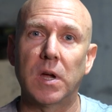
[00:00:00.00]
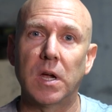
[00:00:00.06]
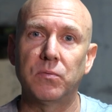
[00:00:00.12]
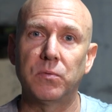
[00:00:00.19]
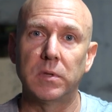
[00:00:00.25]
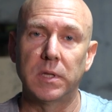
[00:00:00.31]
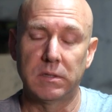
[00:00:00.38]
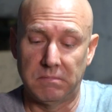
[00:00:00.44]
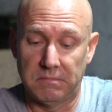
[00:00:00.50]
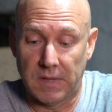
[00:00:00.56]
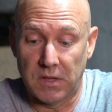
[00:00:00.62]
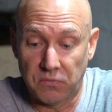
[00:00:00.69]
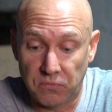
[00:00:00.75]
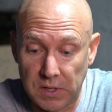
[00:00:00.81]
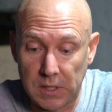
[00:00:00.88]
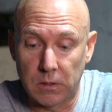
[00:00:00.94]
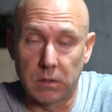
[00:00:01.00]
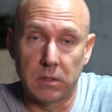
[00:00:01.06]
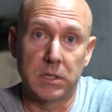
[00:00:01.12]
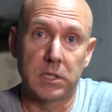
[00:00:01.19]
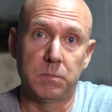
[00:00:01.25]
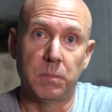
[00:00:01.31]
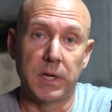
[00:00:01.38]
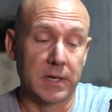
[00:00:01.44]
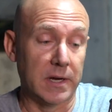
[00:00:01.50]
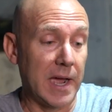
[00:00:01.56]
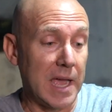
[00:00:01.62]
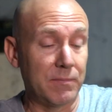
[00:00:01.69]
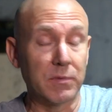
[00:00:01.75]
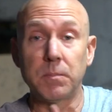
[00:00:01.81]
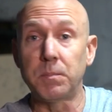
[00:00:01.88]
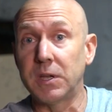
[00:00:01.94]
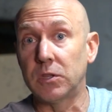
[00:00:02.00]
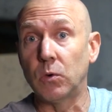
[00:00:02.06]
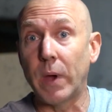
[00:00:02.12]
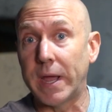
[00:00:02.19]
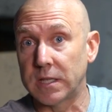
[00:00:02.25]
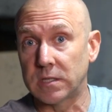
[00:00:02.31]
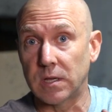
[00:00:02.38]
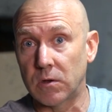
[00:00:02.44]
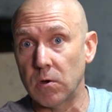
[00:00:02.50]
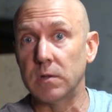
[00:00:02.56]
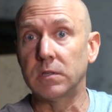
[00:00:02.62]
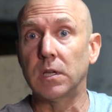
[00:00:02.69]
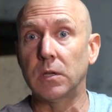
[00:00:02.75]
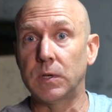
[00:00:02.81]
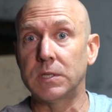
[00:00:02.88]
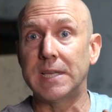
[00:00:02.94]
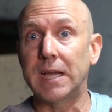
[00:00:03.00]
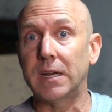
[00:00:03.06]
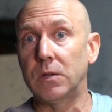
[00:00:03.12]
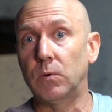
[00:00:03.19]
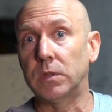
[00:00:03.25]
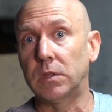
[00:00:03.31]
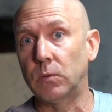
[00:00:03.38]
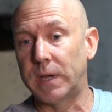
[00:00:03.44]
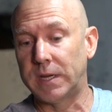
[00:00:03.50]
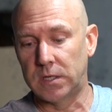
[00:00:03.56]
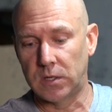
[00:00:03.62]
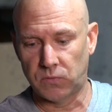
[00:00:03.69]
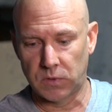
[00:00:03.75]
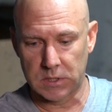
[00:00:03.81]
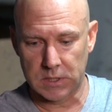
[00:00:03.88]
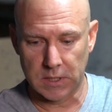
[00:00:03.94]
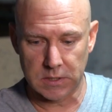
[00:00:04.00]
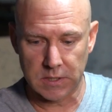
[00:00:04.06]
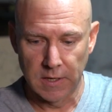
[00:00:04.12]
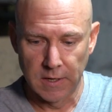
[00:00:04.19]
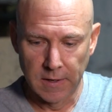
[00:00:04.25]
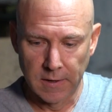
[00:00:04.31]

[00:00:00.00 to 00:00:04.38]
rifle that they feel is bigger. Now, I haven't compared the weights, so I can't tell you exactly what the weight difference is.